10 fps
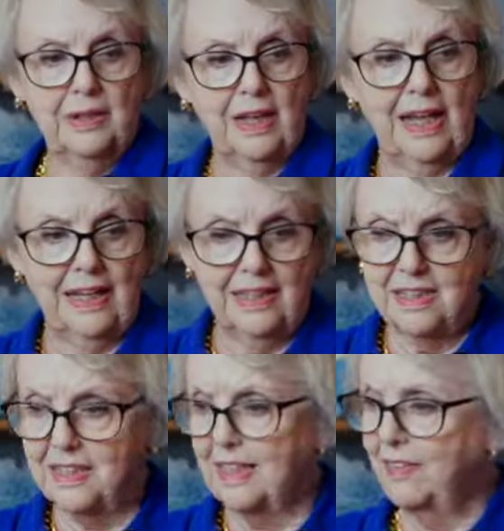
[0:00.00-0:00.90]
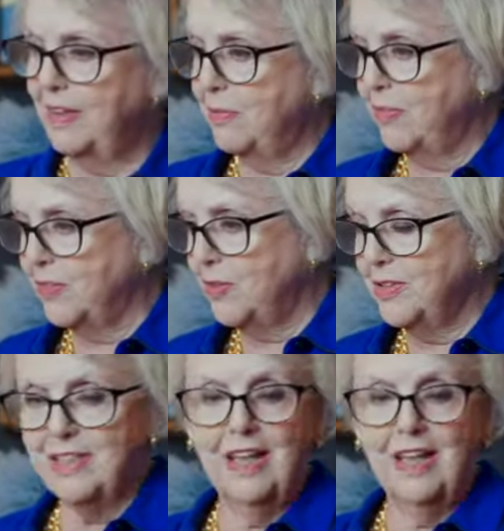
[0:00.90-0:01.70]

dialysis, giving up foods.